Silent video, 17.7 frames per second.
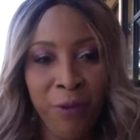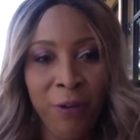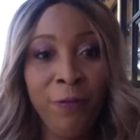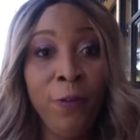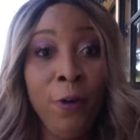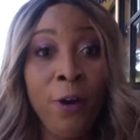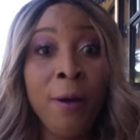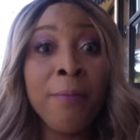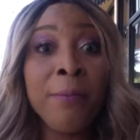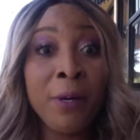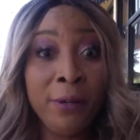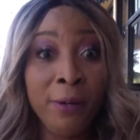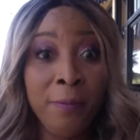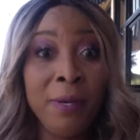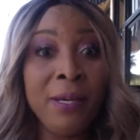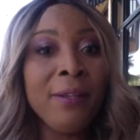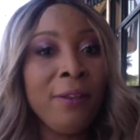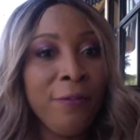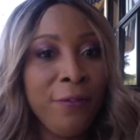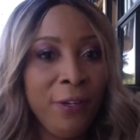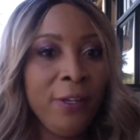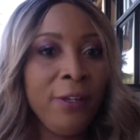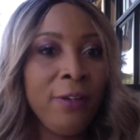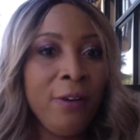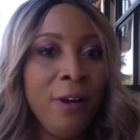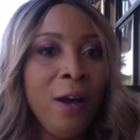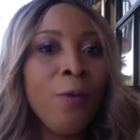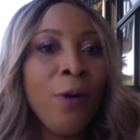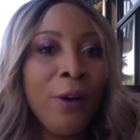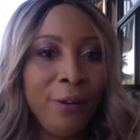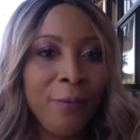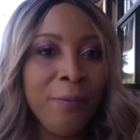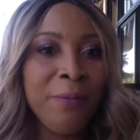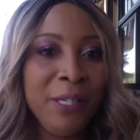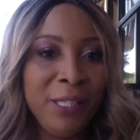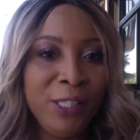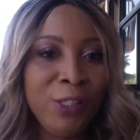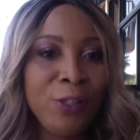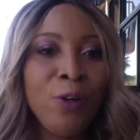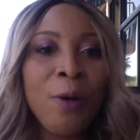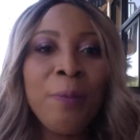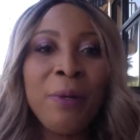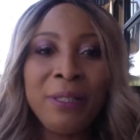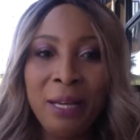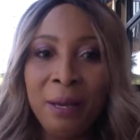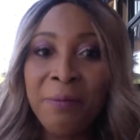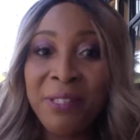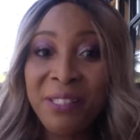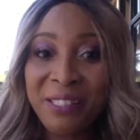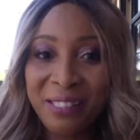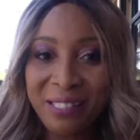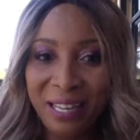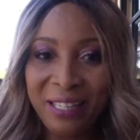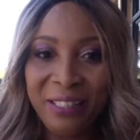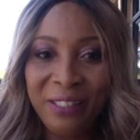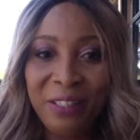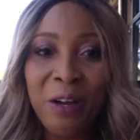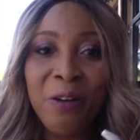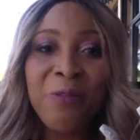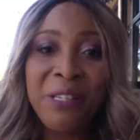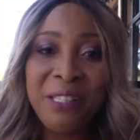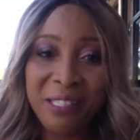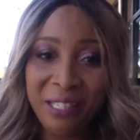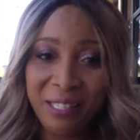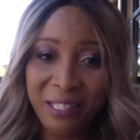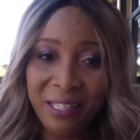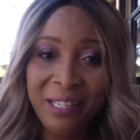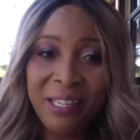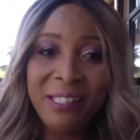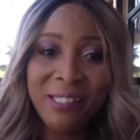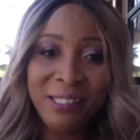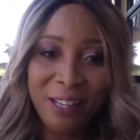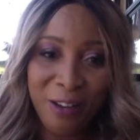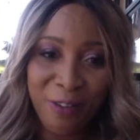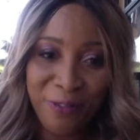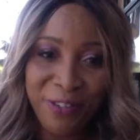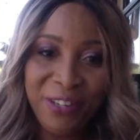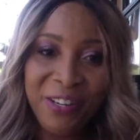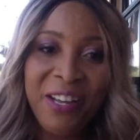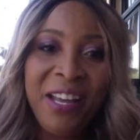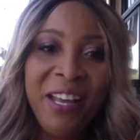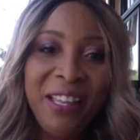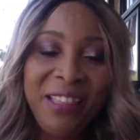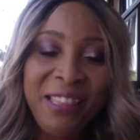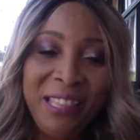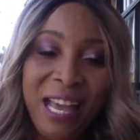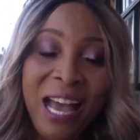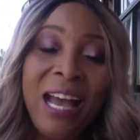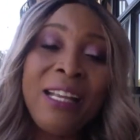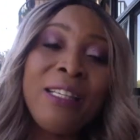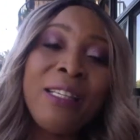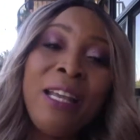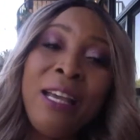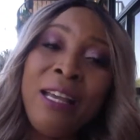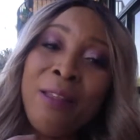before I'm going to make the video. I want to be sure, but I'm just telling you, I recently discovered that